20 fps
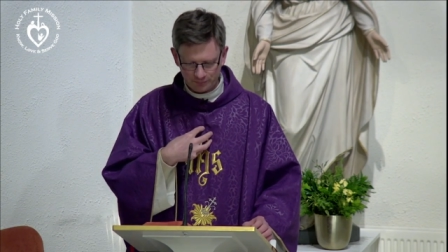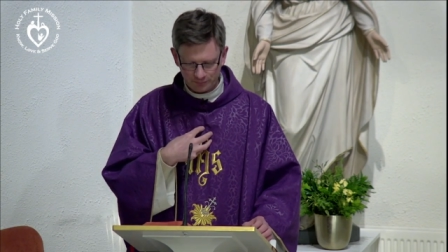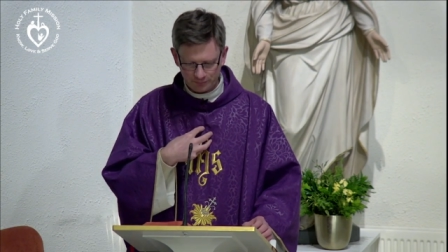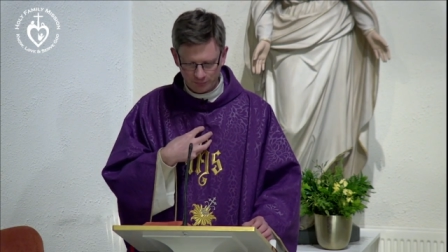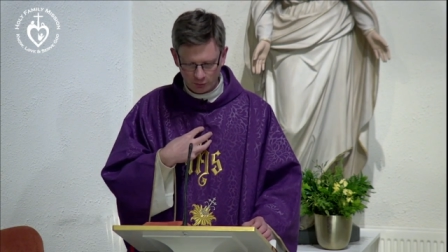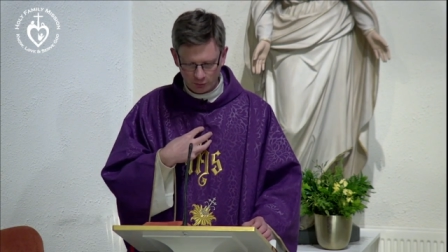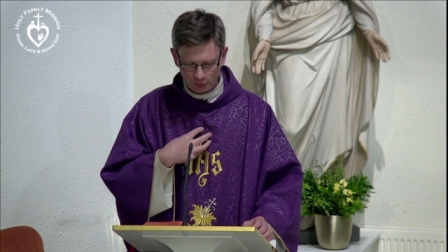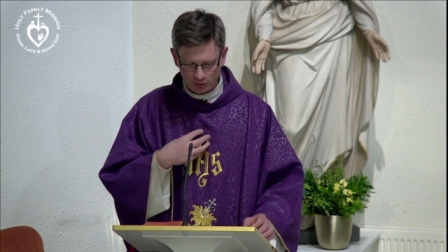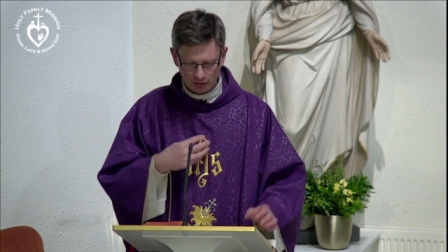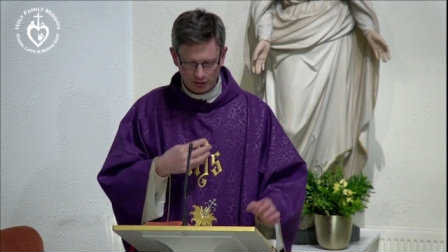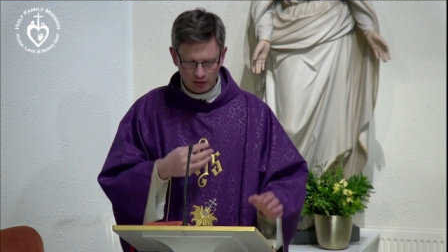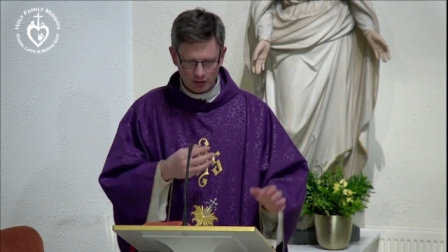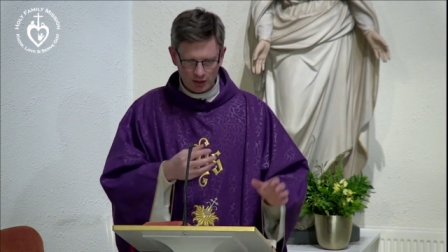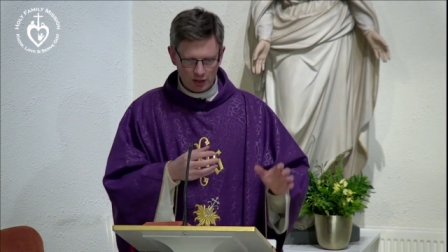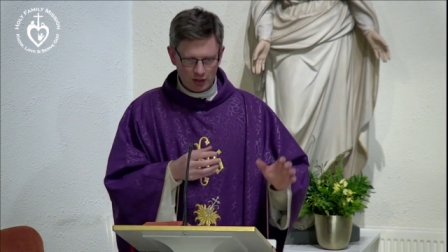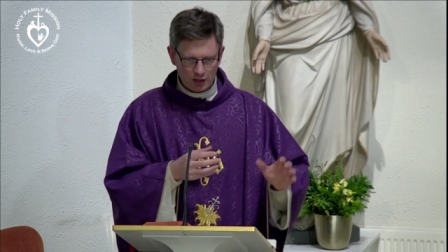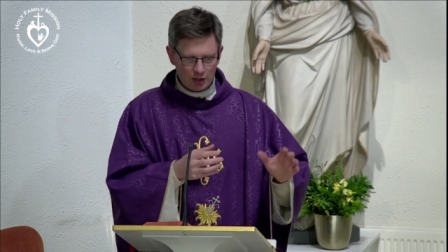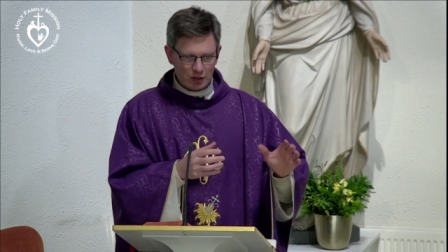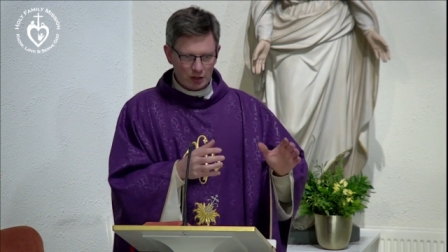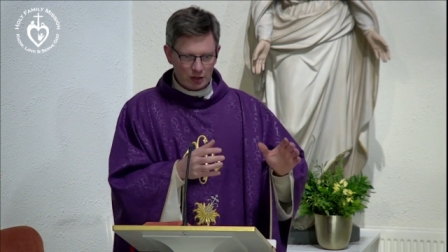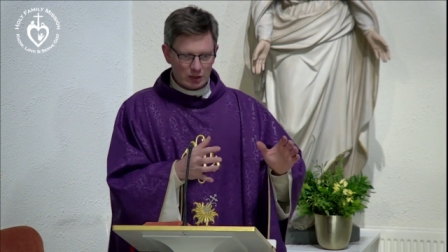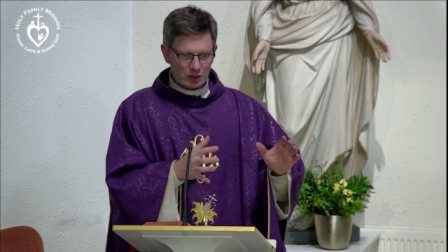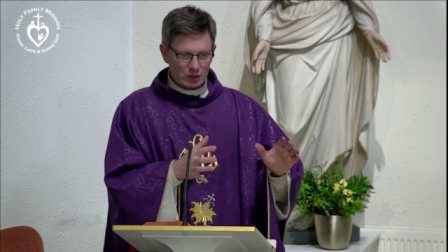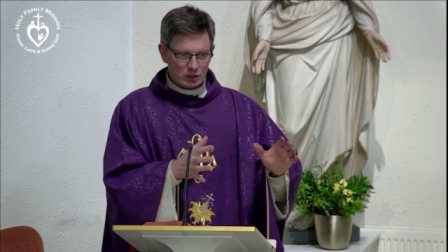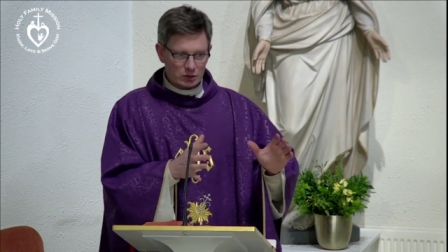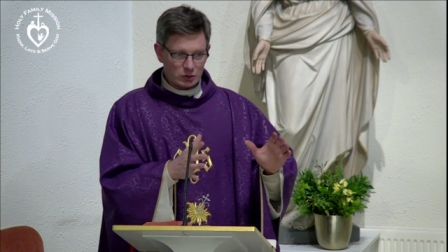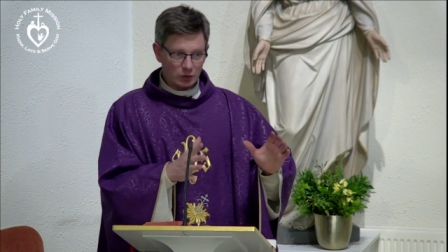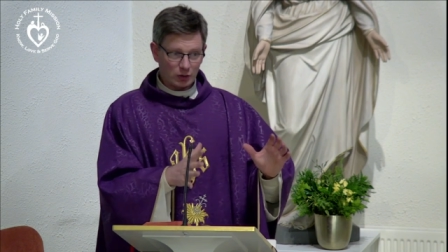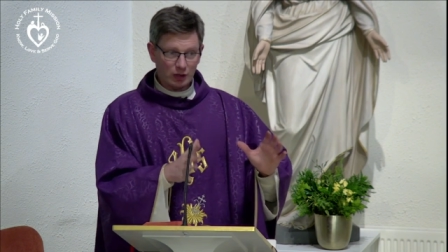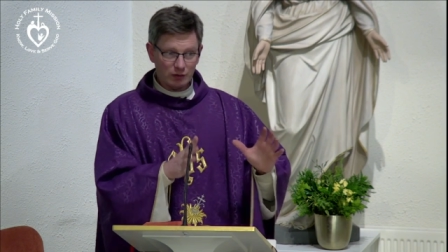Okay,
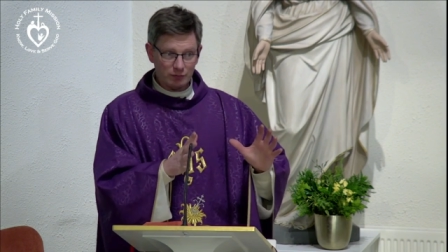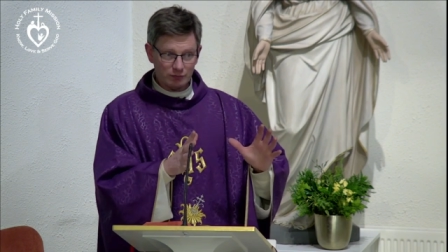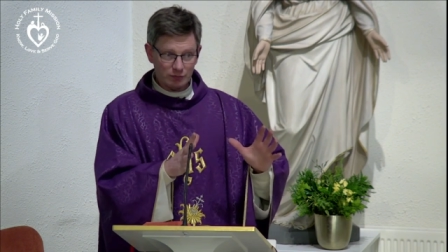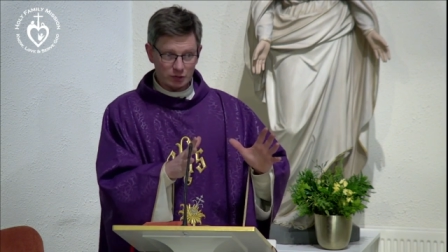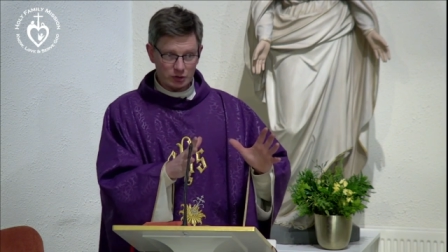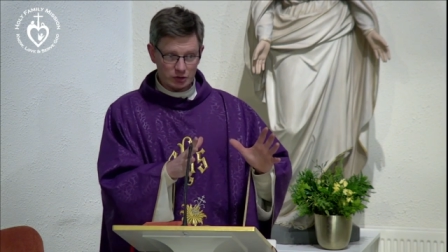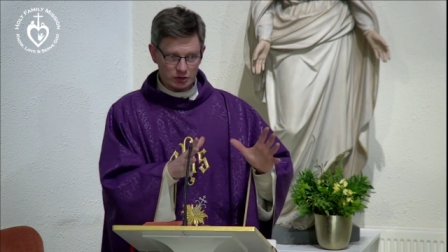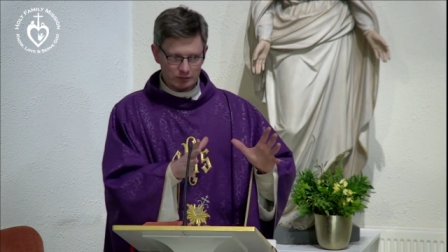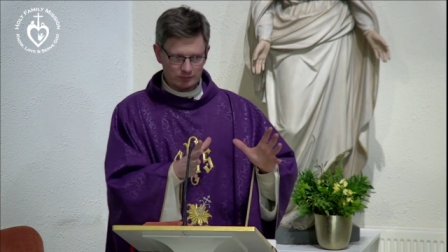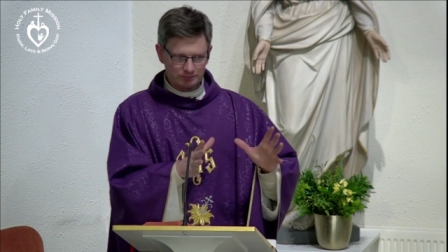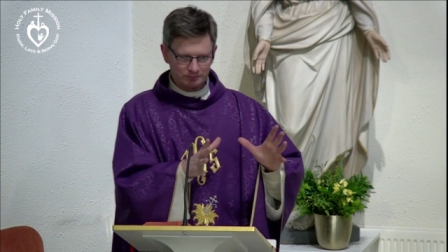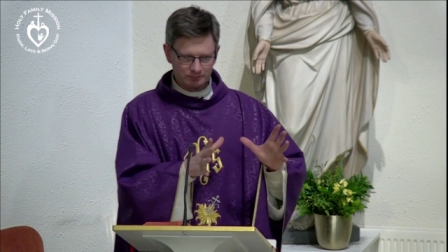so conversion,